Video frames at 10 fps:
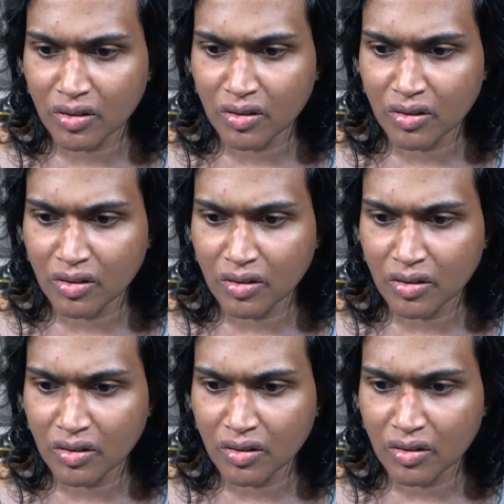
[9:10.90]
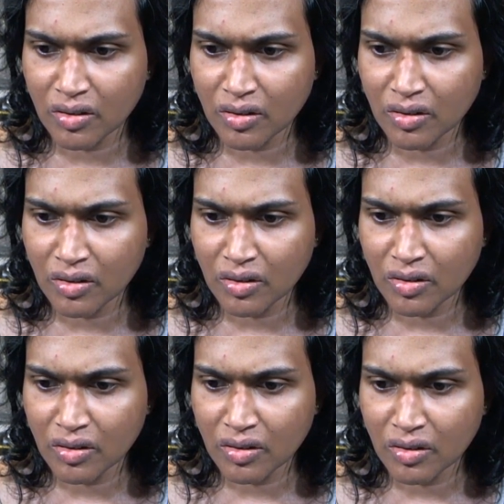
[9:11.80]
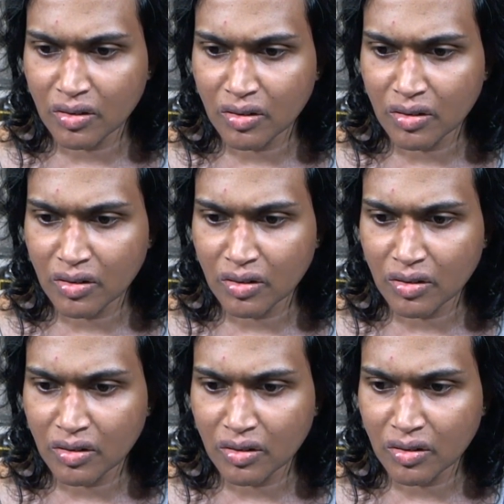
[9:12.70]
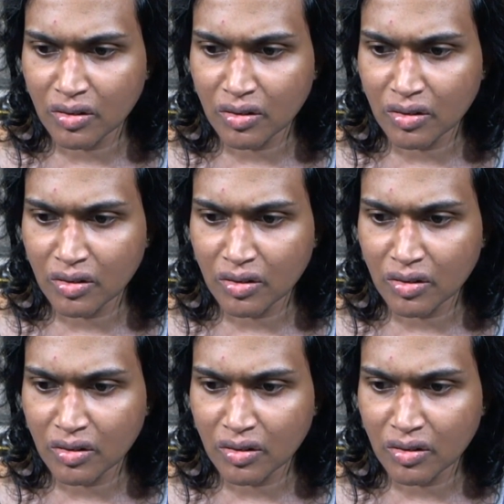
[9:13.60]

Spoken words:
Nobody speaks.